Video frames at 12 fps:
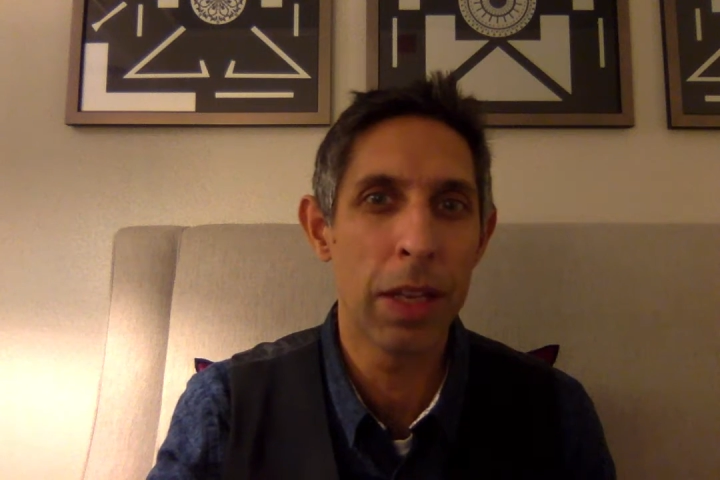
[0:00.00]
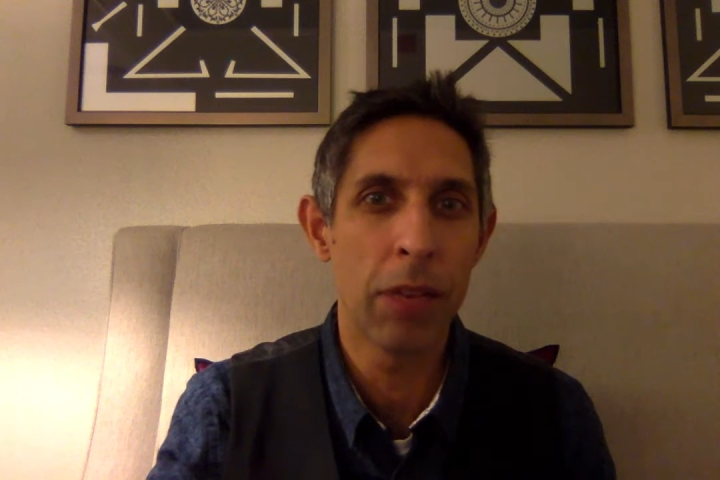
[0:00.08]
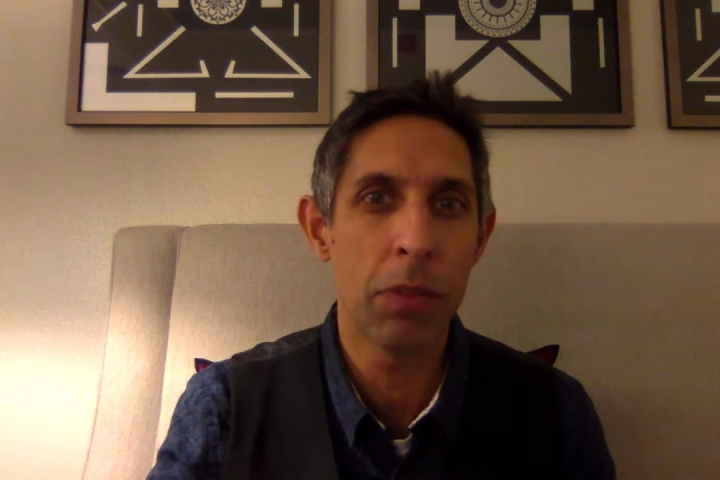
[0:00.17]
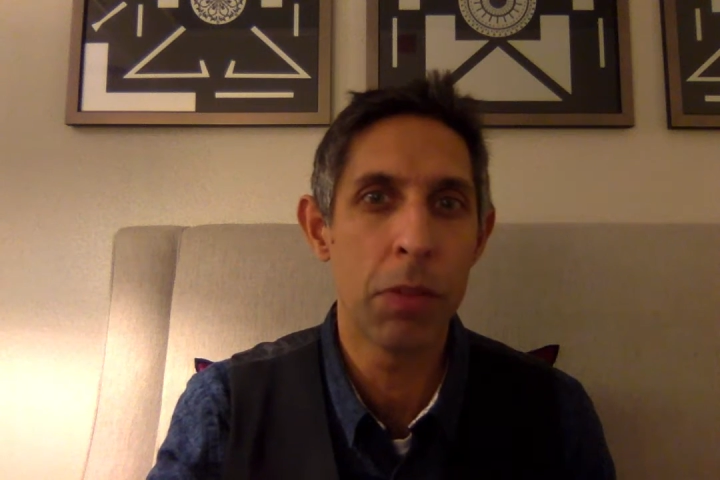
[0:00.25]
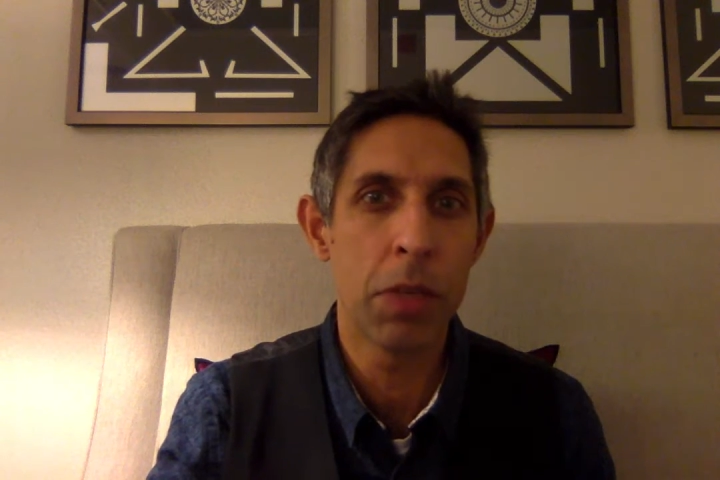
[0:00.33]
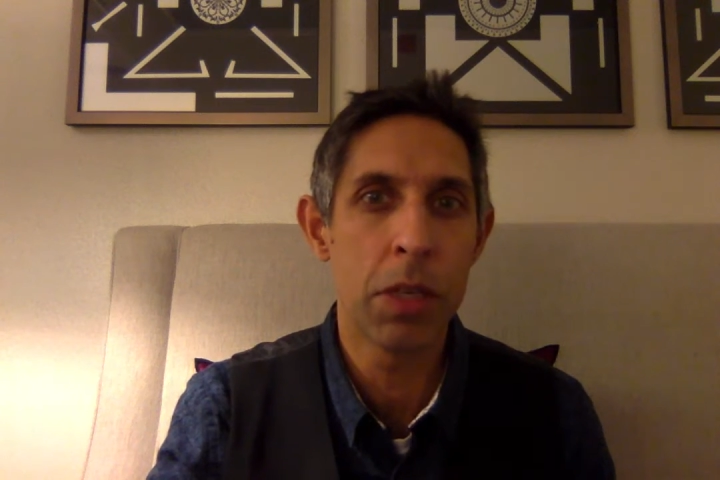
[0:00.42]

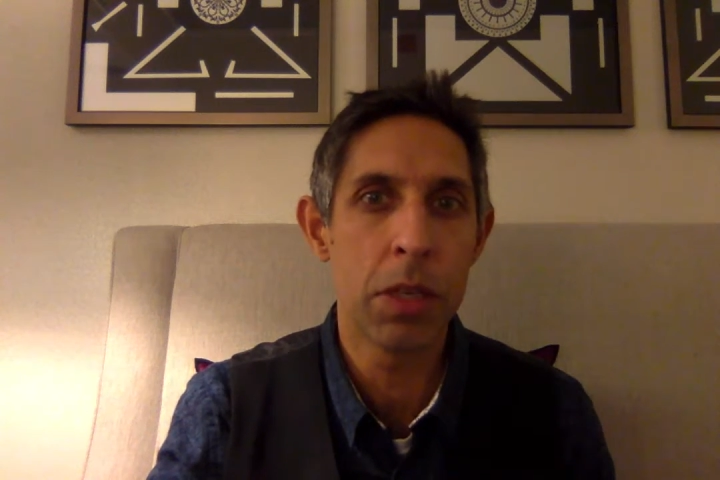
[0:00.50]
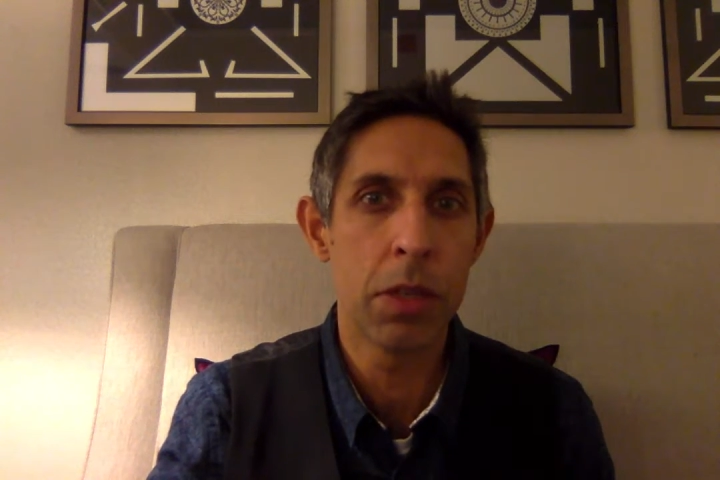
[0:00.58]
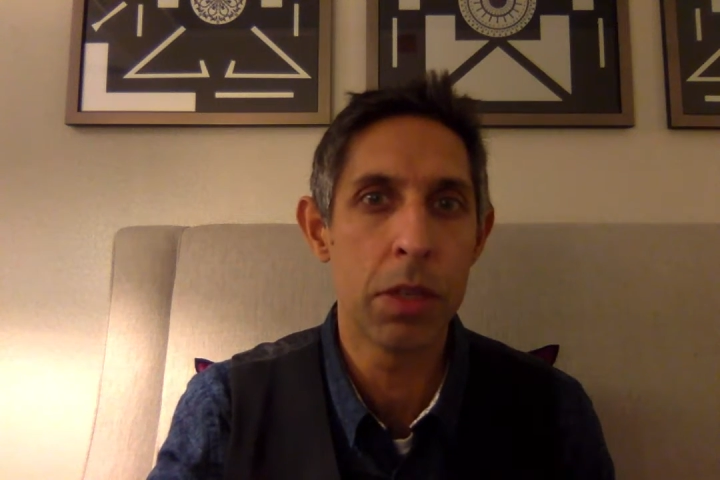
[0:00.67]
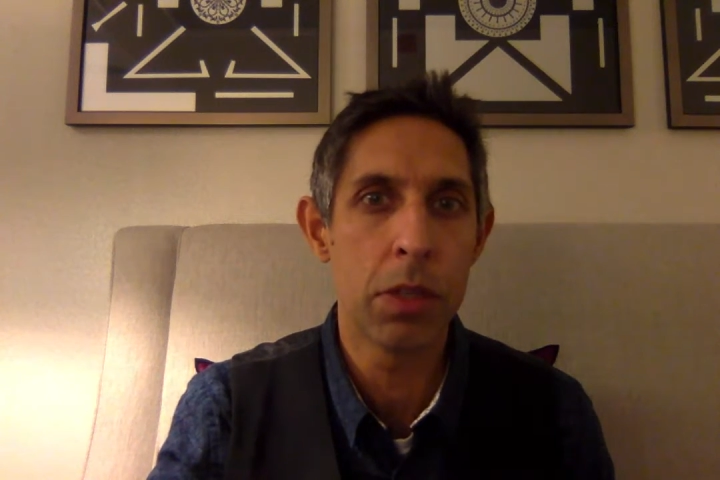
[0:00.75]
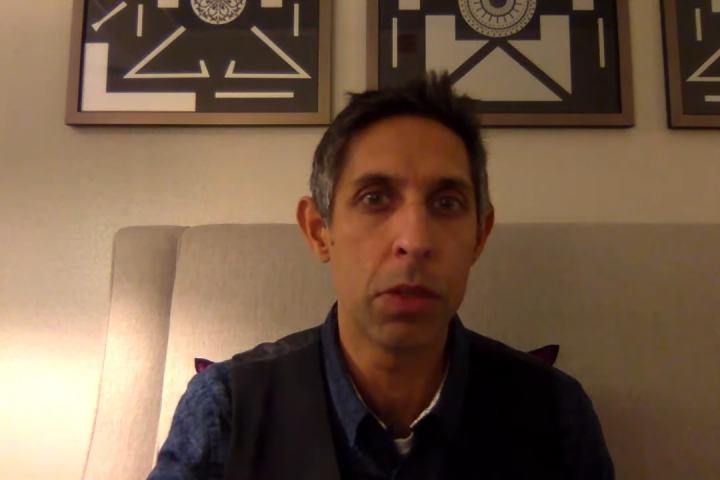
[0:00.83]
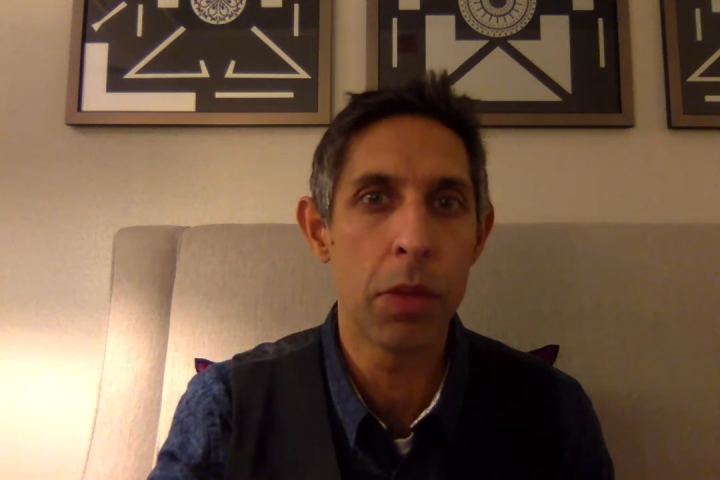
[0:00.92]
information in
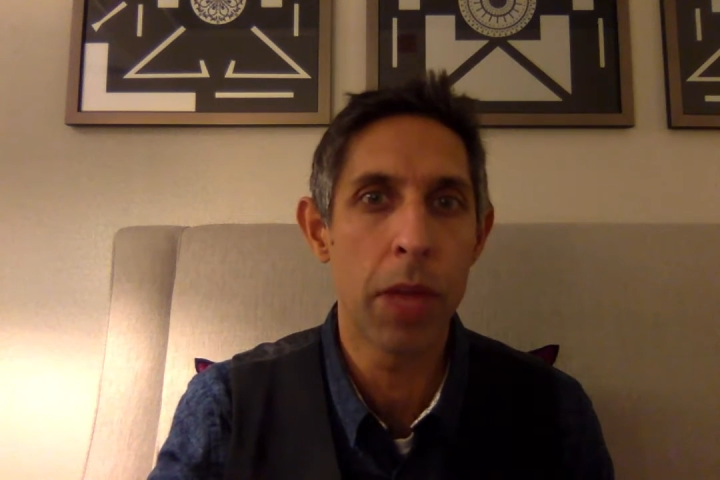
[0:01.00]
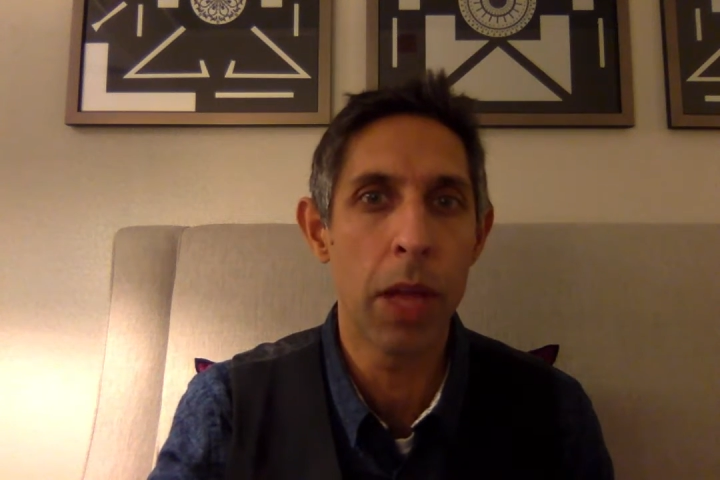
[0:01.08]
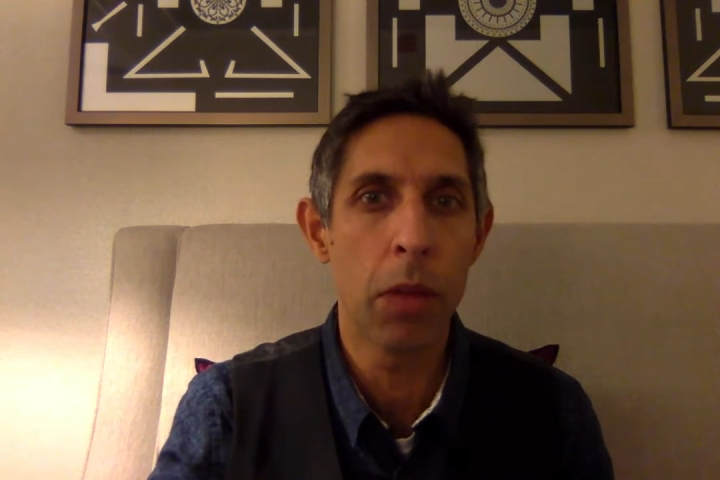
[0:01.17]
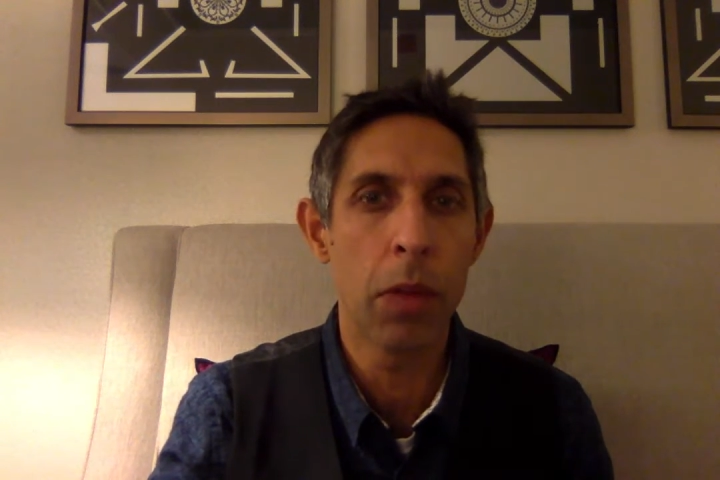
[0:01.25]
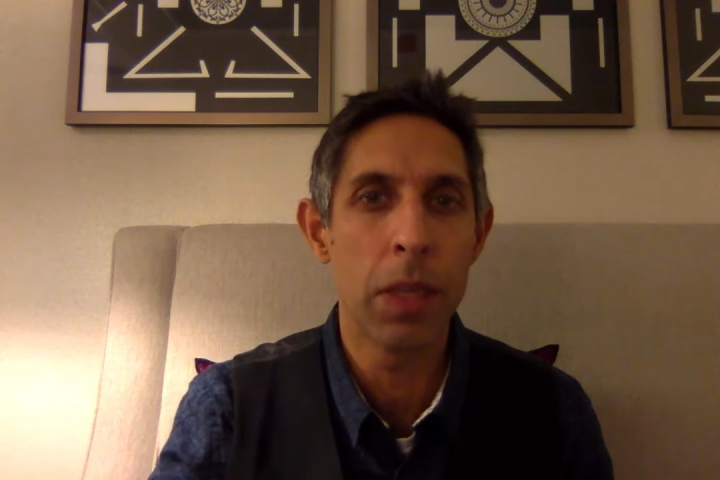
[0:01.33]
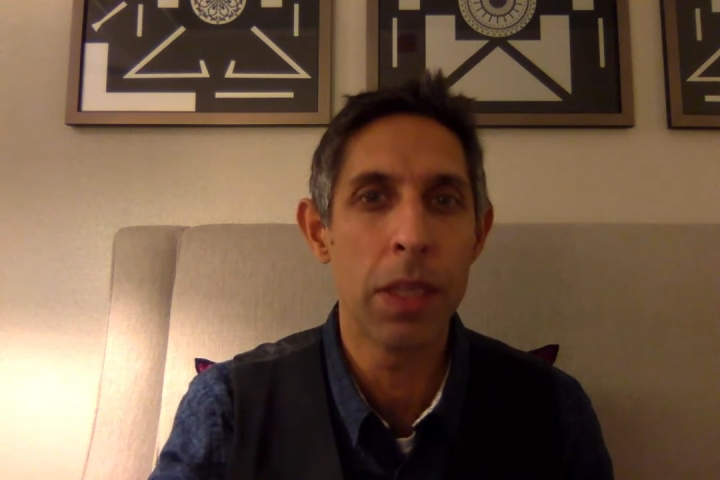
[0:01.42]
these new
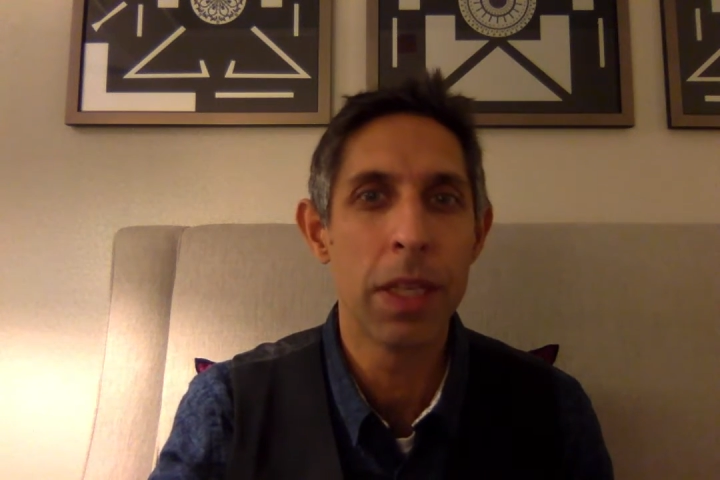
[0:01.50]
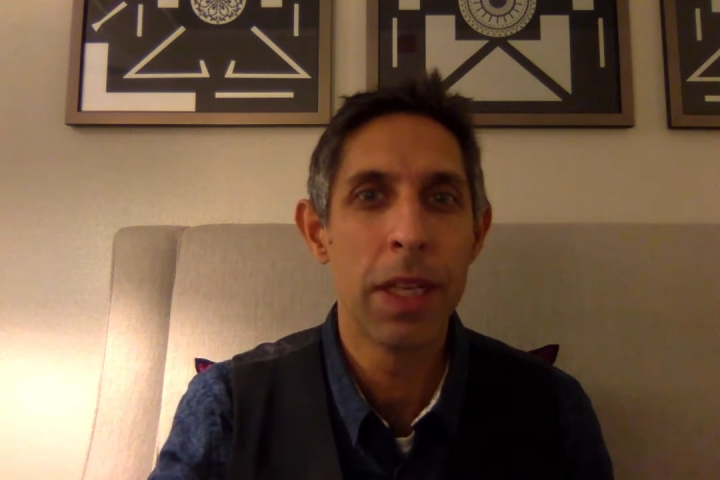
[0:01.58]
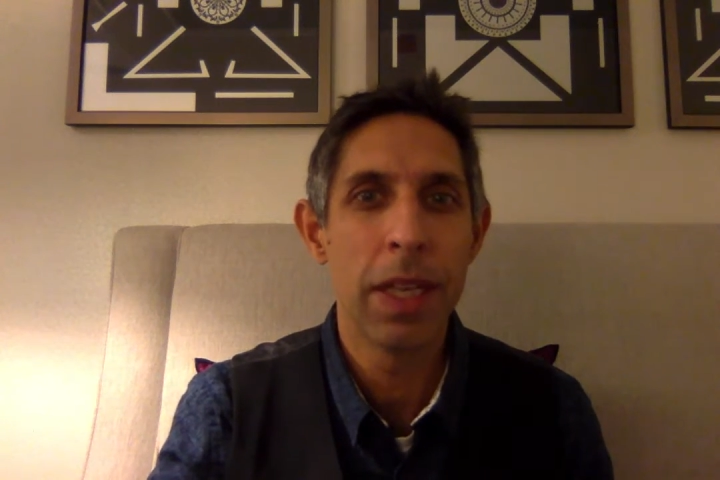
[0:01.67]
CAL1s,